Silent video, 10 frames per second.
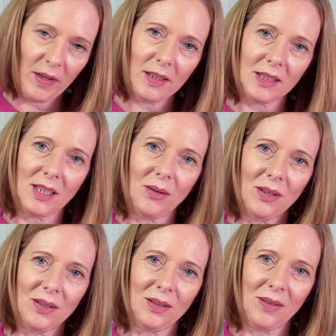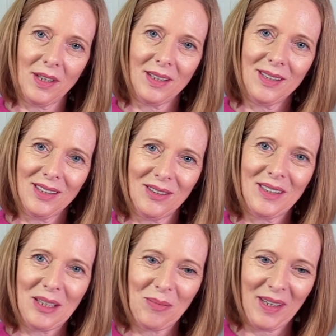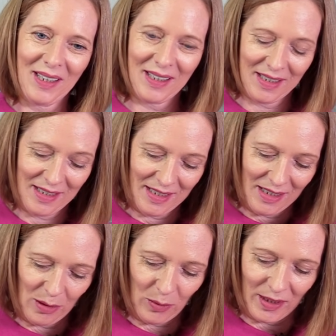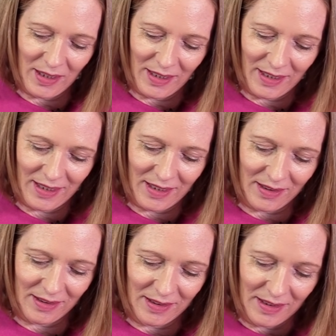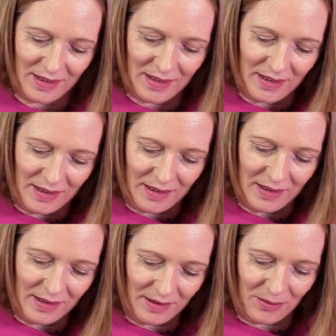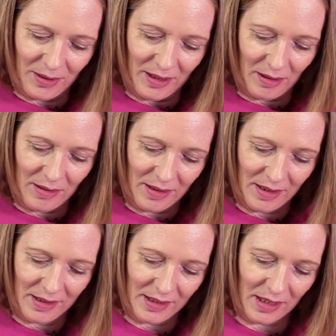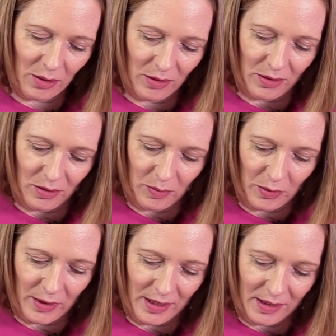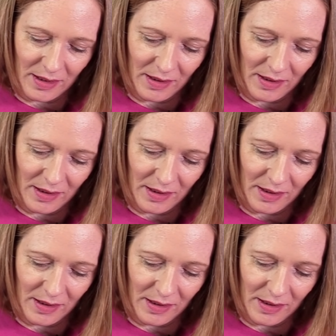that sourdough then you can make one day later a real sourdough bread.